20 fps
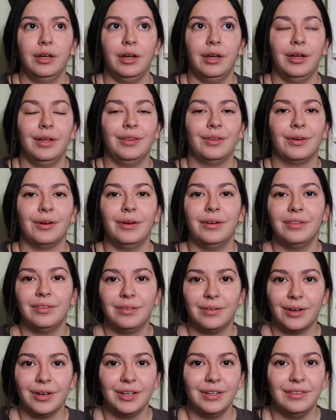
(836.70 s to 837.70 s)
and they're all
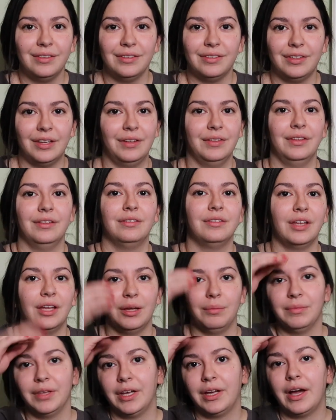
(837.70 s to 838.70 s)
starting to sound the
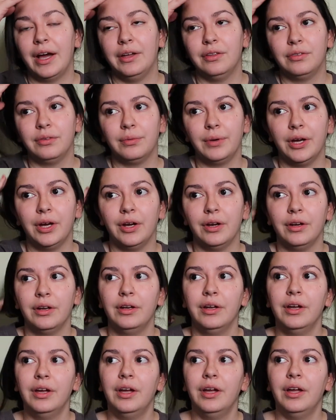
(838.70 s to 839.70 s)
same. Like, I
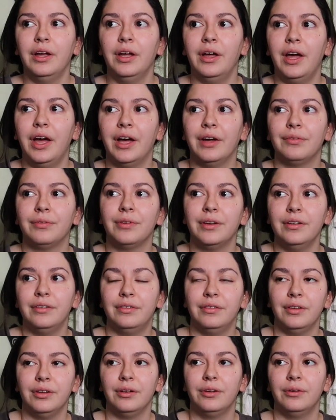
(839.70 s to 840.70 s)
swear every
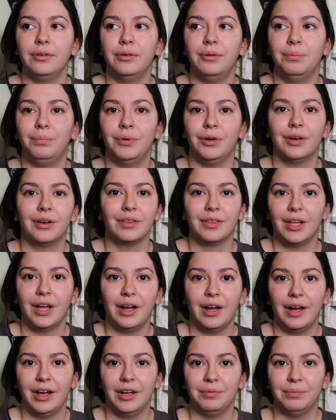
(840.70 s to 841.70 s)
single book
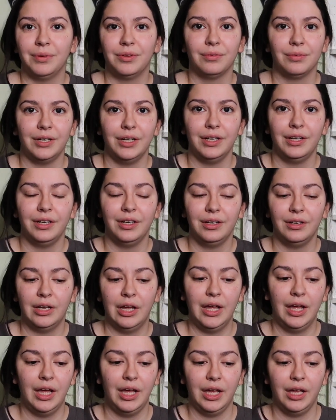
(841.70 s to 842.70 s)
that I've been reading
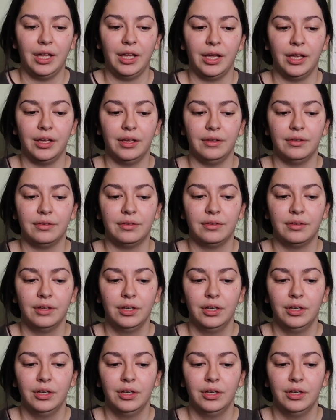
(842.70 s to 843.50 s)
is